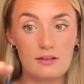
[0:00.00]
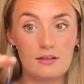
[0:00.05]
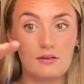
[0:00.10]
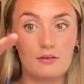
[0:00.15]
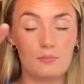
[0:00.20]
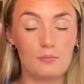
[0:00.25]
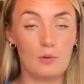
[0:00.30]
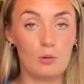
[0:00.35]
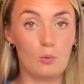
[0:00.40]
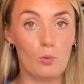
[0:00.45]

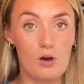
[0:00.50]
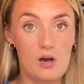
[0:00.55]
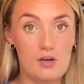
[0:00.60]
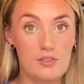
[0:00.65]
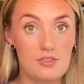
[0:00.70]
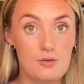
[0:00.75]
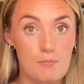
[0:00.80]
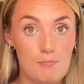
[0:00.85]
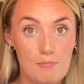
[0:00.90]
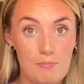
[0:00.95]
We work
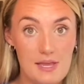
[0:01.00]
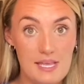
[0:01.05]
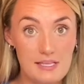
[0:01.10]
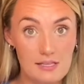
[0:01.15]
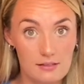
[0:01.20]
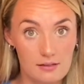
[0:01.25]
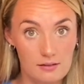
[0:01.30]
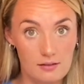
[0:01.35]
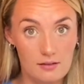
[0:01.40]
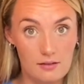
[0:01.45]
the
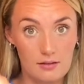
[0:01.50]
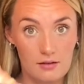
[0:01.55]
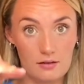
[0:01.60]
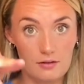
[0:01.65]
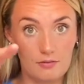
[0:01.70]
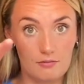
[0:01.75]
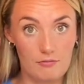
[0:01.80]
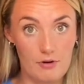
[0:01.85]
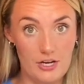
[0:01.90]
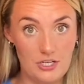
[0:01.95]
middle
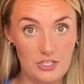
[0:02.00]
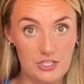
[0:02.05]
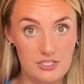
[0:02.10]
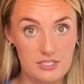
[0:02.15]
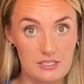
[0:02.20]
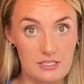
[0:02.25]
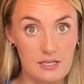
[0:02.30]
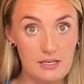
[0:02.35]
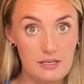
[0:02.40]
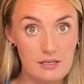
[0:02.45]

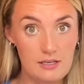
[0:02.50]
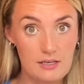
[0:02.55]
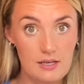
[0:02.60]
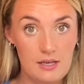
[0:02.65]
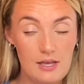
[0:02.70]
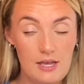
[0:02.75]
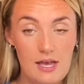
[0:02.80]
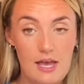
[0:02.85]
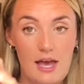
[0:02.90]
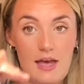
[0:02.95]
register.
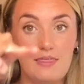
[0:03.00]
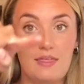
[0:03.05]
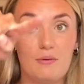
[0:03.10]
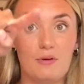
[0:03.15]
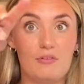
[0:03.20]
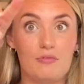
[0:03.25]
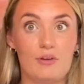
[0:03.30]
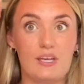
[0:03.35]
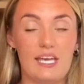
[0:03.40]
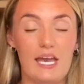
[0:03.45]
And then
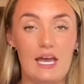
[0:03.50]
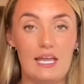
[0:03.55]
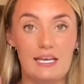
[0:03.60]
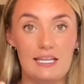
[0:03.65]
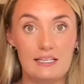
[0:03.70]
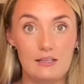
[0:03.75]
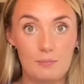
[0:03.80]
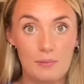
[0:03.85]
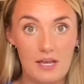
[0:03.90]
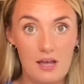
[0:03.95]
if we get a
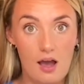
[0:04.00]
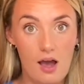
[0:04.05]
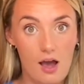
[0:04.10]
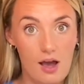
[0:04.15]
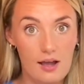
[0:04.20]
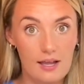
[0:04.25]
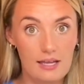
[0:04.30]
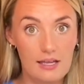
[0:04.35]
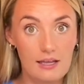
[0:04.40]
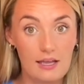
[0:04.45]
little bit
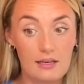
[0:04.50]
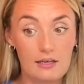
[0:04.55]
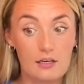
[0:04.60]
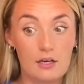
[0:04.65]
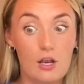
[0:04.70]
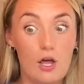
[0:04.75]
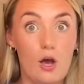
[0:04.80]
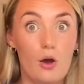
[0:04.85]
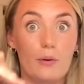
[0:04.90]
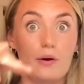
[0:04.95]
higher and
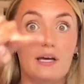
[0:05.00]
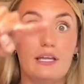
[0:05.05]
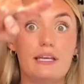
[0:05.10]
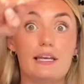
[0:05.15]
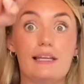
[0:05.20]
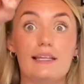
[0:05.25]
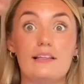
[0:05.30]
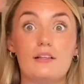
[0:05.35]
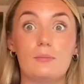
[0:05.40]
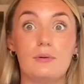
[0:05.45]
lower and a
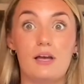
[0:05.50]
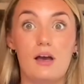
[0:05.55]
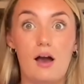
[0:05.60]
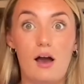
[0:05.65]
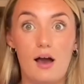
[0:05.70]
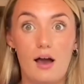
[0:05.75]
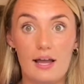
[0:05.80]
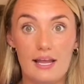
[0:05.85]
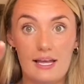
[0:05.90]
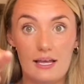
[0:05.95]
little bit
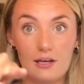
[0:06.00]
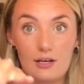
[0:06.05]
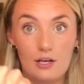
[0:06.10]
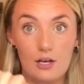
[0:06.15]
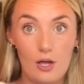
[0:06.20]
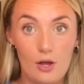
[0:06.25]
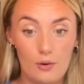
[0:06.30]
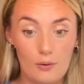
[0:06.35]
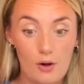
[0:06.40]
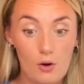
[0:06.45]
higher and
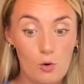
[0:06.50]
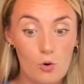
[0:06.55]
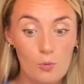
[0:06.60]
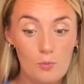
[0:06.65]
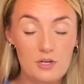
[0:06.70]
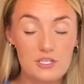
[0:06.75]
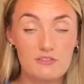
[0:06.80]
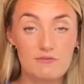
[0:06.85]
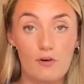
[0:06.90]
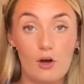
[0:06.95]
lower,
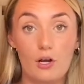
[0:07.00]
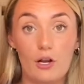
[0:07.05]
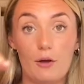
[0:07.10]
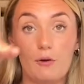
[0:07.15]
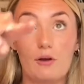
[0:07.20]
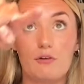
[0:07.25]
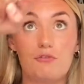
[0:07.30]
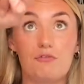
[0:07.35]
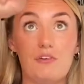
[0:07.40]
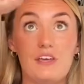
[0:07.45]
almost follow
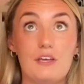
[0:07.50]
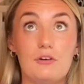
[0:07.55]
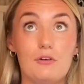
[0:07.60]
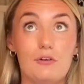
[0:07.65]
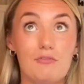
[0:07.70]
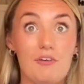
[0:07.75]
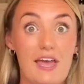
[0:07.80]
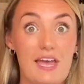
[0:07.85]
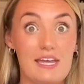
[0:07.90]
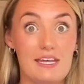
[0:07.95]
a figure
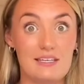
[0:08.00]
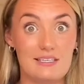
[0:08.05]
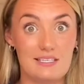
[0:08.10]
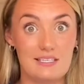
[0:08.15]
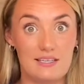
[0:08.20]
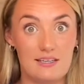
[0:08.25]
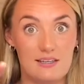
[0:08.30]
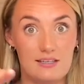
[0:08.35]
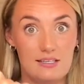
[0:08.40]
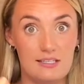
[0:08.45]
of
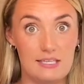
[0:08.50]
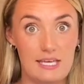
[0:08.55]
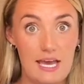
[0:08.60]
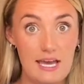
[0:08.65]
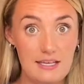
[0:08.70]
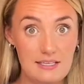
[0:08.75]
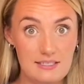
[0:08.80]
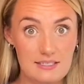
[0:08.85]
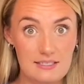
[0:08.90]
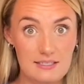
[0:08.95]
eight.
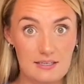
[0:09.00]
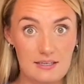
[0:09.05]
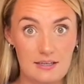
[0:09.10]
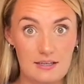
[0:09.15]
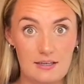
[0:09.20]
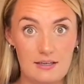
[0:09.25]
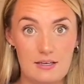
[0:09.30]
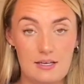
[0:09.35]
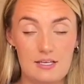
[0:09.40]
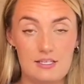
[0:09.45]
Yes?
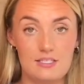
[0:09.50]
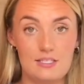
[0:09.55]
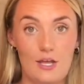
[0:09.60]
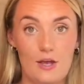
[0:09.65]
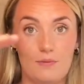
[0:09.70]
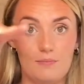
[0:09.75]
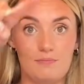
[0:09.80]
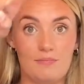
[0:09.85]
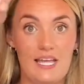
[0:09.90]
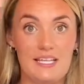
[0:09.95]

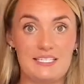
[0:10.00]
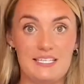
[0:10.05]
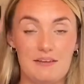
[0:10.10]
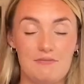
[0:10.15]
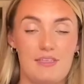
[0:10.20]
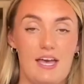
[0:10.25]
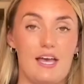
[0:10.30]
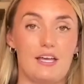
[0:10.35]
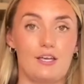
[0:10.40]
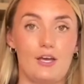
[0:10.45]
So let's give
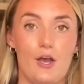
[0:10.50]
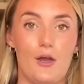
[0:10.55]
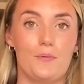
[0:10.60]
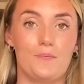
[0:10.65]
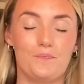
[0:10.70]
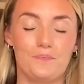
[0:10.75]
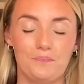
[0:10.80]
that a go.